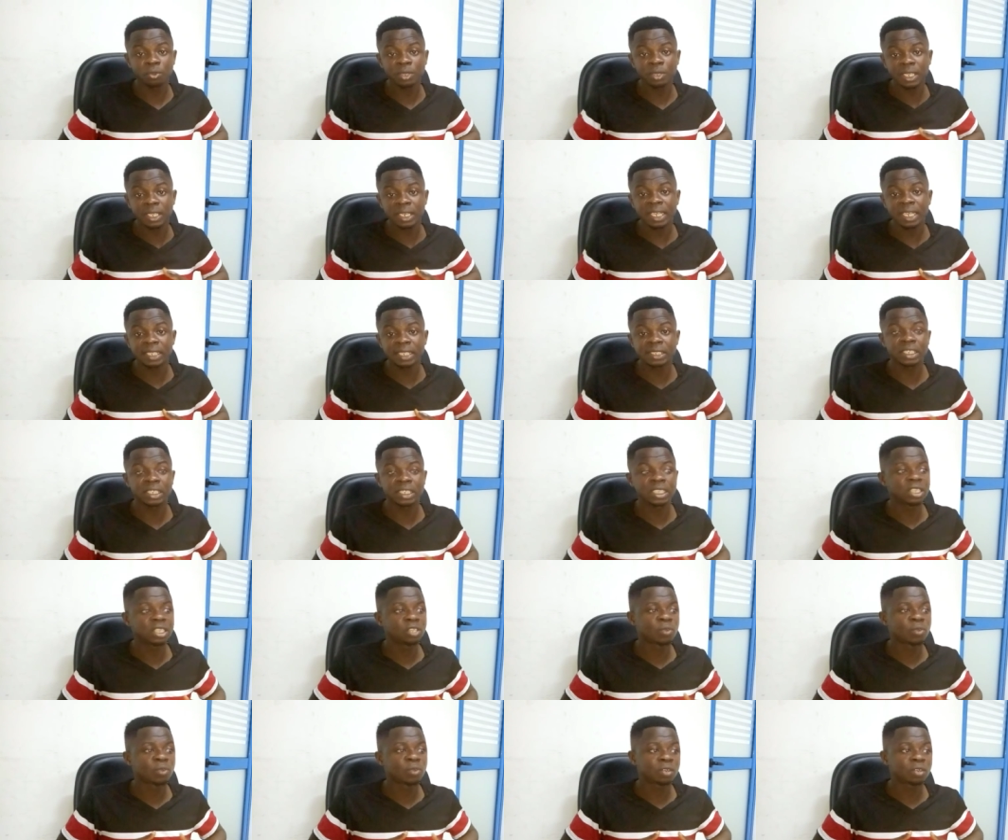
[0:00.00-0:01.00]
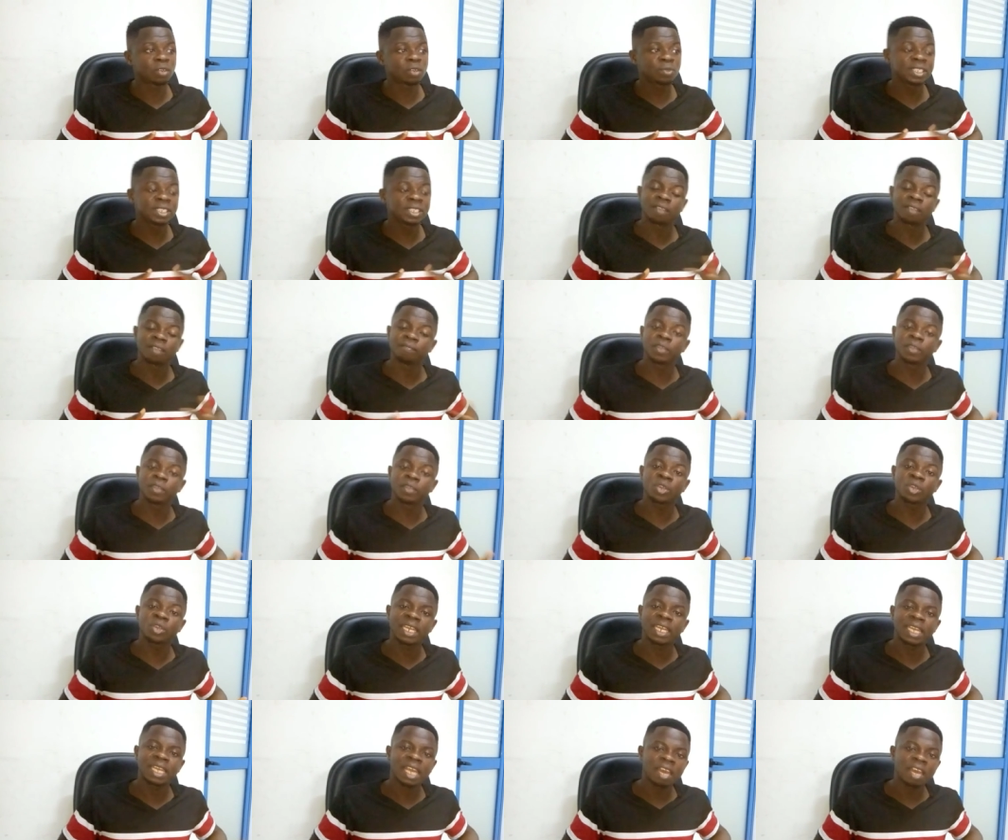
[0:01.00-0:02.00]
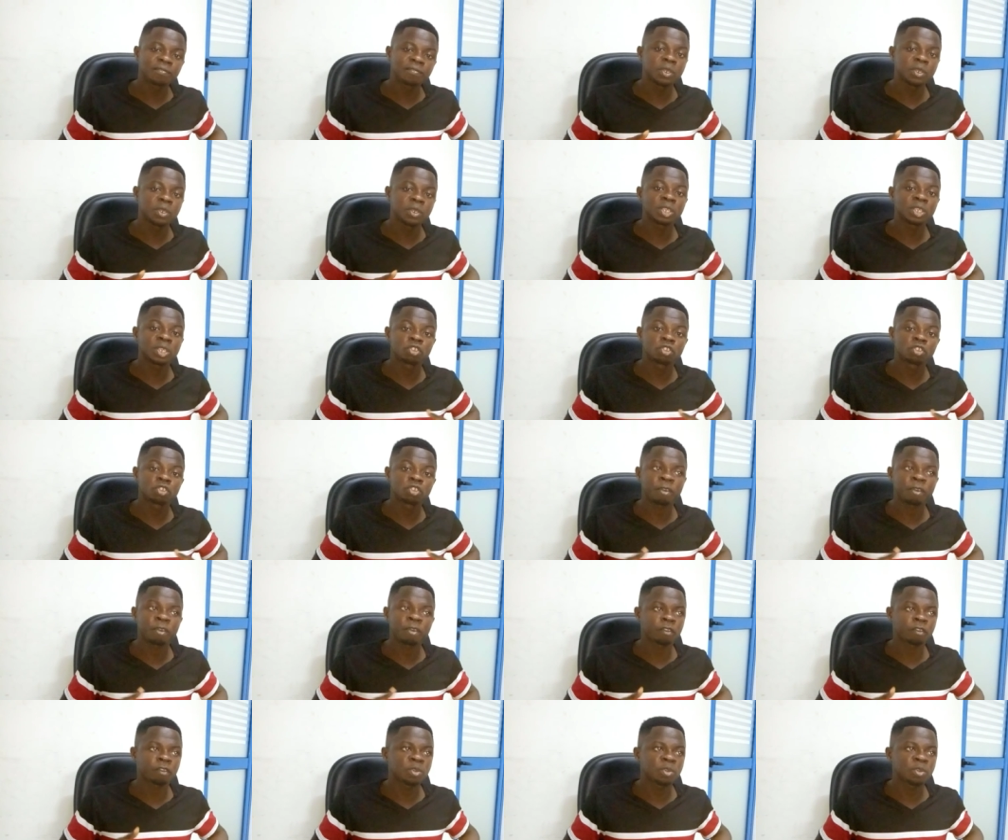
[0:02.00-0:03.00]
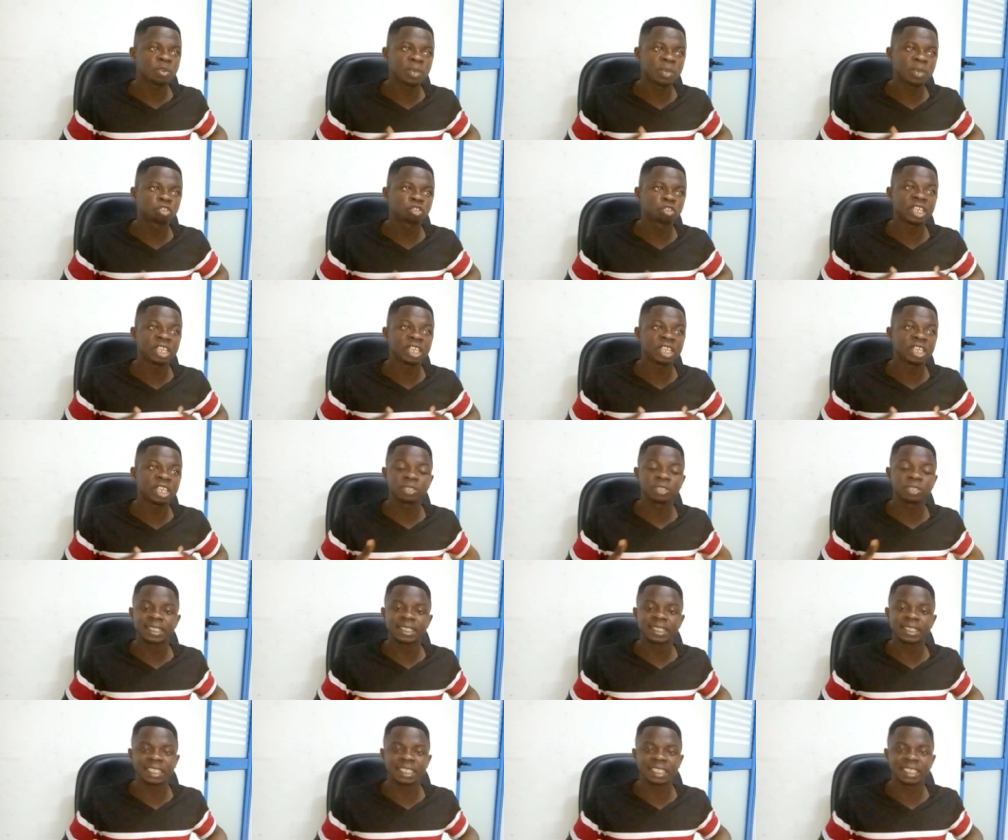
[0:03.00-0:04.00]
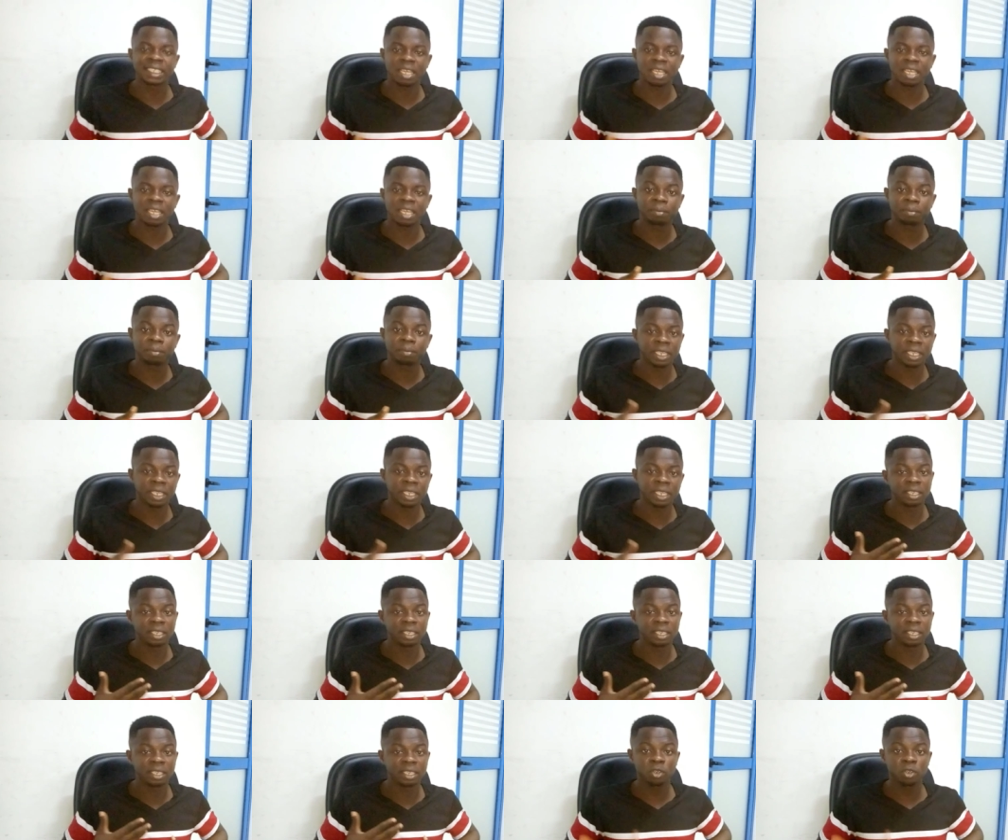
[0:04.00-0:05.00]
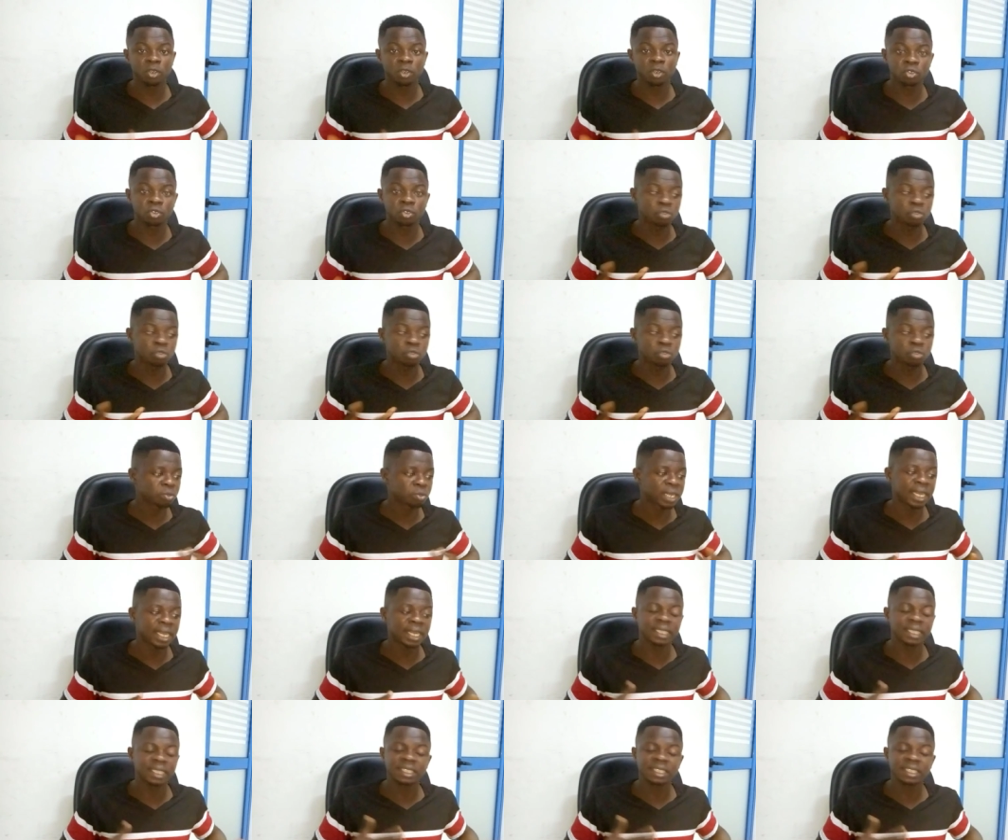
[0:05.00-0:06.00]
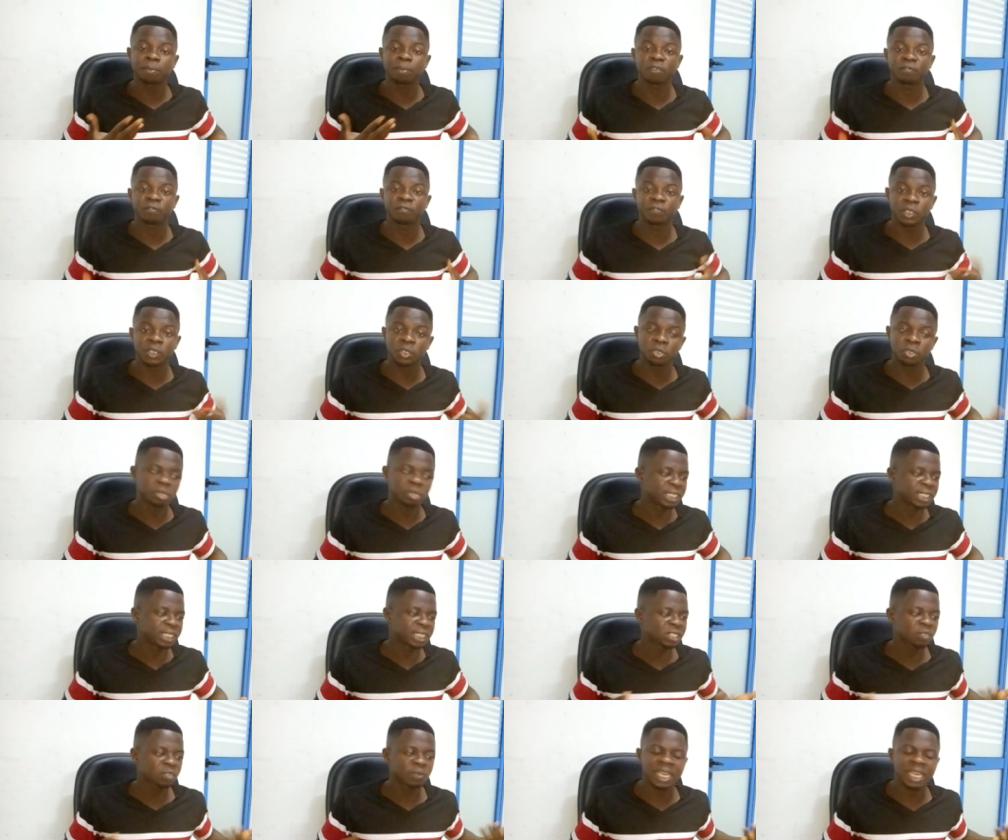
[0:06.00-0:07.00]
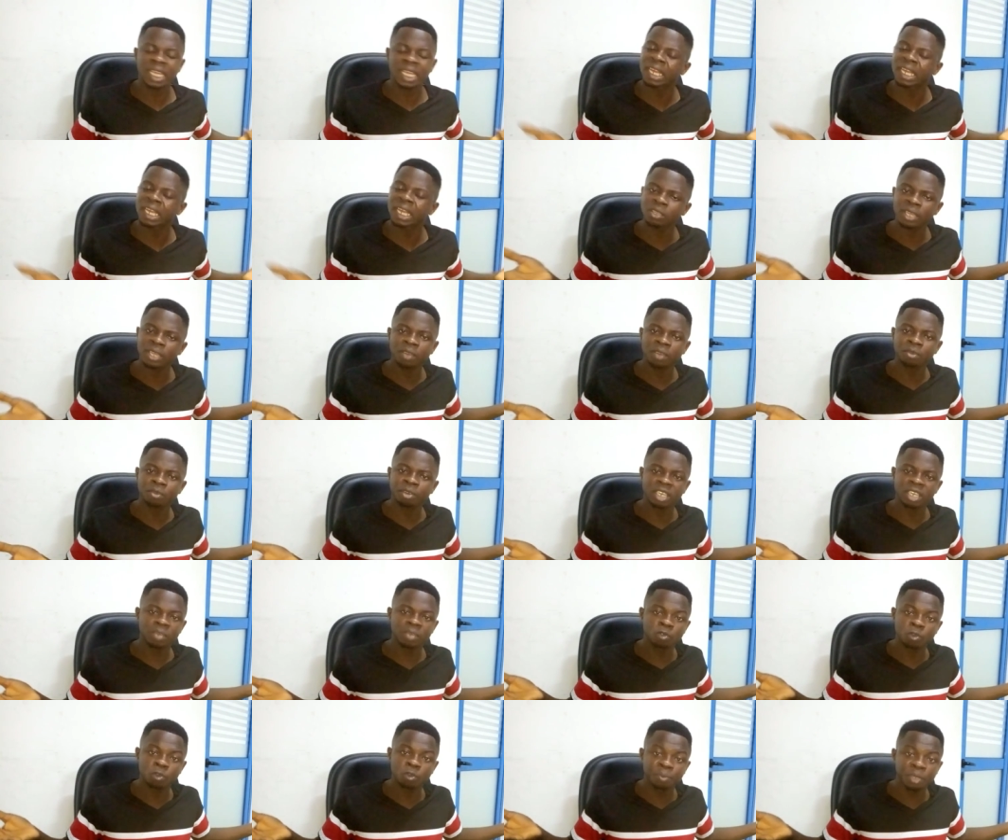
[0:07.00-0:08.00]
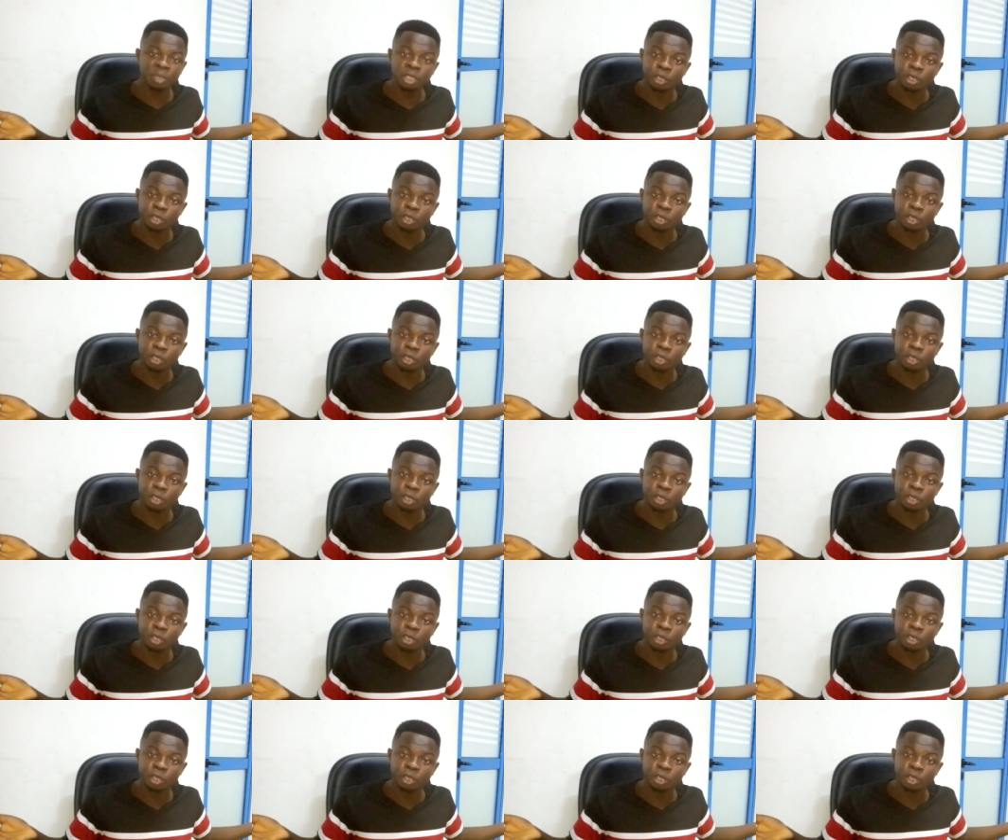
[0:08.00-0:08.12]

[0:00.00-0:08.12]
Unless in case you are lucky and in case the algorithm pick your video. If the algorithm doesn't pick your video, forget it.